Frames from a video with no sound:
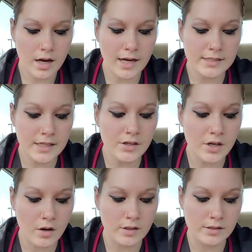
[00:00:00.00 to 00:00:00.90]
I did
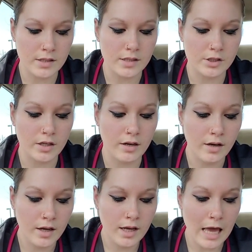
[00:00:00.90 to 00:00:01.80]
know his condition.
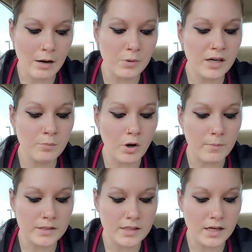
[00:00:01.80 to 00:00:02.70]
Edward had
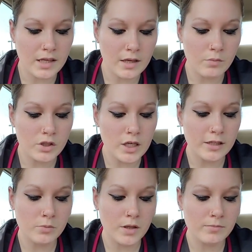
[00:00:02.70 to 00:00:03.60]
promised that he would
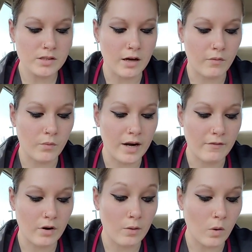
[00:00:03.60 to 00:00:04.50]
change me himself
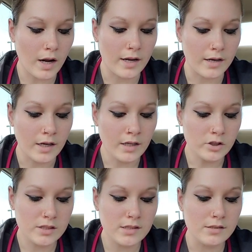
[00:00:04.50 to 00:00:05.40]
whenever I wanted,
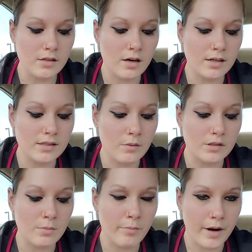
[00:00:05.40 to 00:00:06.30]
just as long as I
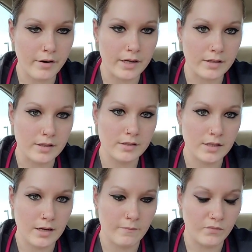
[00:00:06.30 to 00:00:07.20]
was married
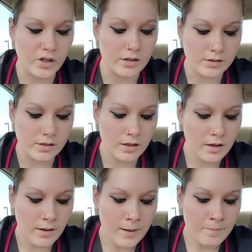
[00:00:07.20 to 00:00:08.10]
to him first.
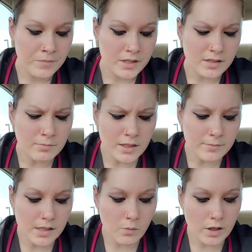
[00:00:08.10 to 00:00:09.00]

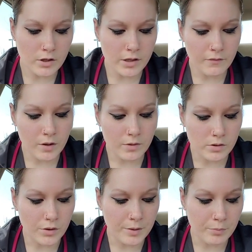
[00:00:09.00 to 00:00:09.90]
Sometimes I wondered if he
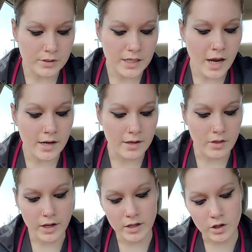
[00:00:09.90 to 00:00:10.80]
was only
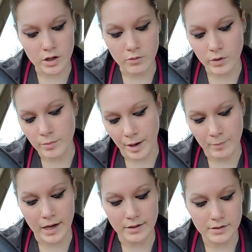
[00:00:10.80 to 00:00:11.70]
pretending that he couldn't read my
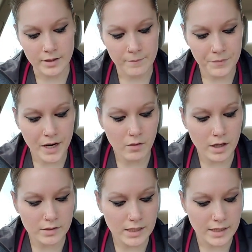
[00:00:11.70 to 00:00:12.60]
mind. How
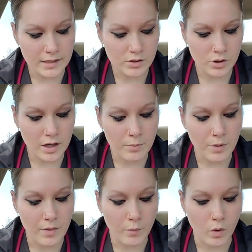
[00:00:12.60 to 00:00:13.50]
else had he struck
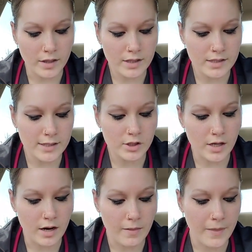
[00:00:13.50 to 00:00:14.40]
upon the one
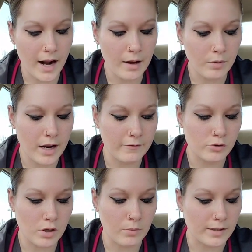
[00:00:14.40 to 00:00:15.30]
condition that I would
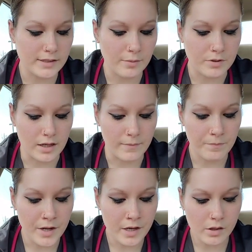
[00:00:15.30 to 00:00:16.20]
have trouble accepting,
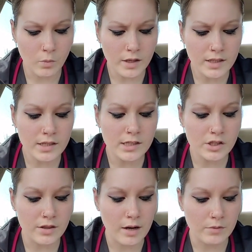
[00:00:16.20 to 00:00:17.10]
the one
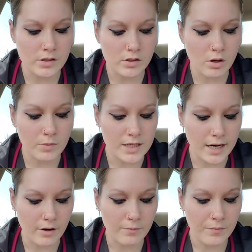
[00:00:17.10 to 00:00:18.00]
condition that would slow me
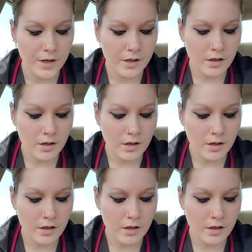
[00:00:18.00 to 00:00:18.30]
down?